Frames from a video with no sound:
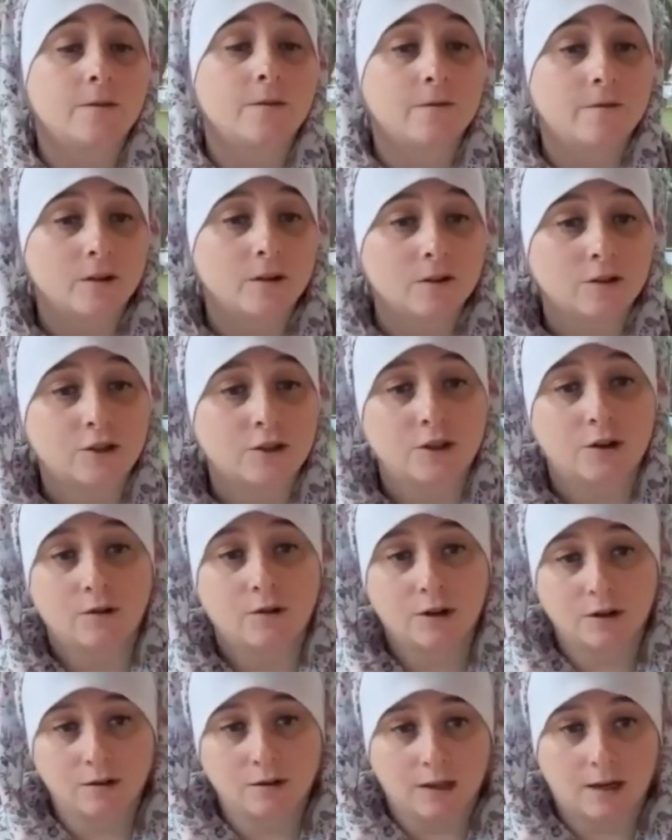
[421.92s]
first show
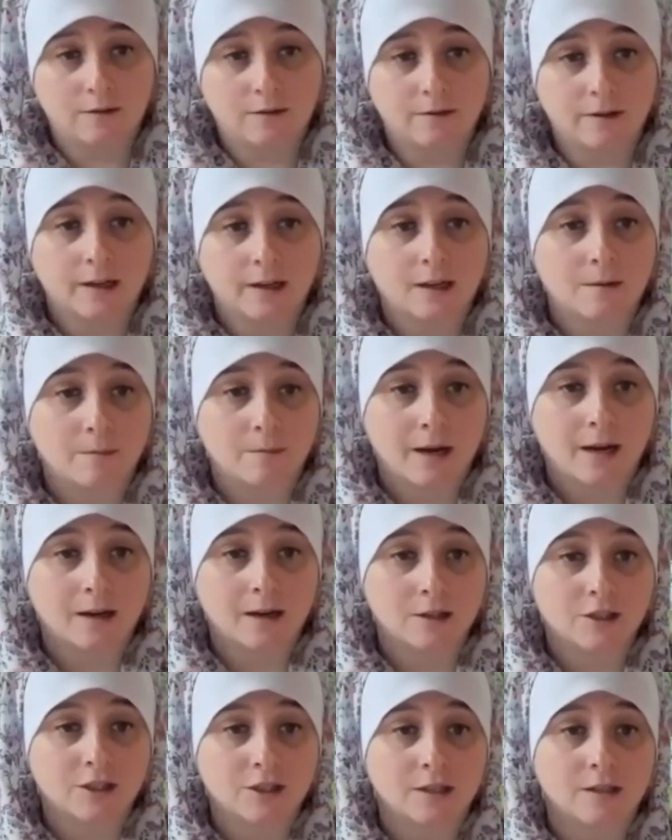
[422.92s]
her love and
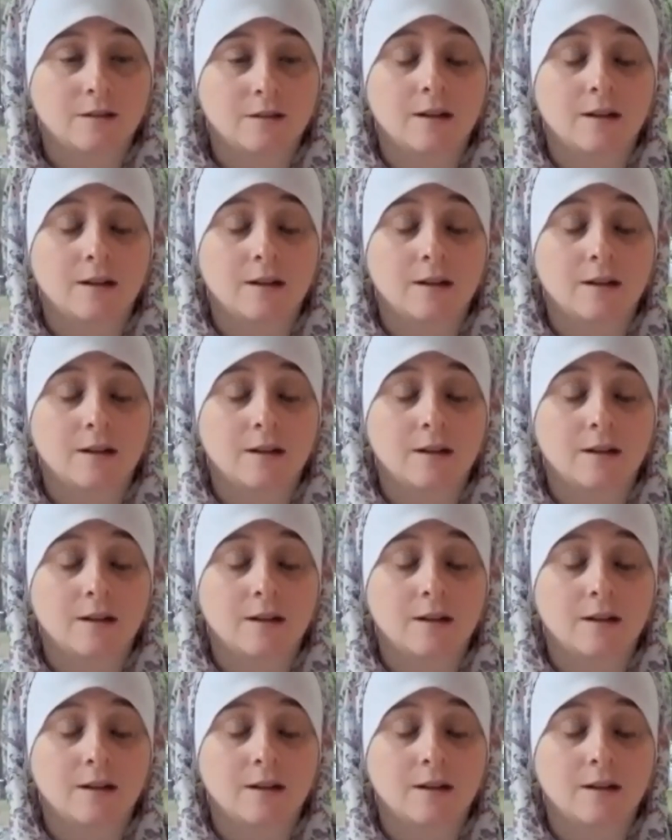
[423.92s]
compassion.